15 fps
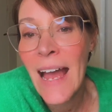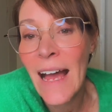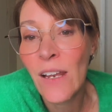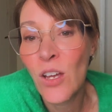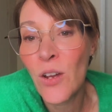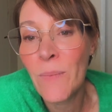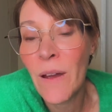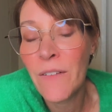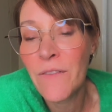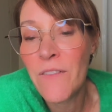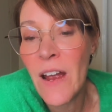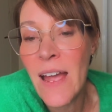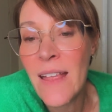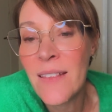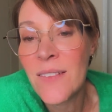Hello, my
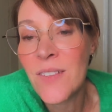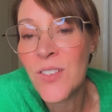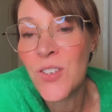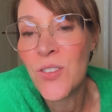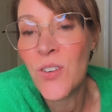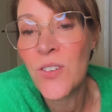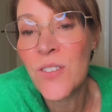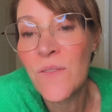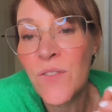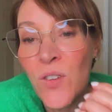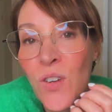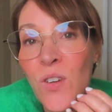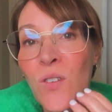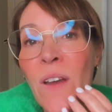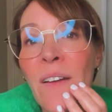friends, to those of
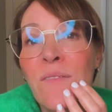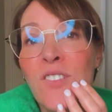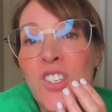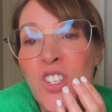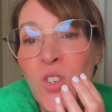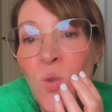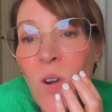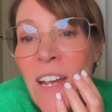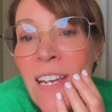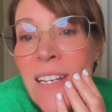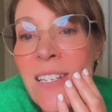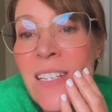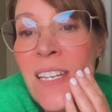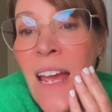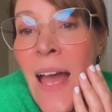you who have
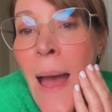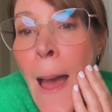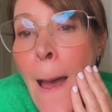joined.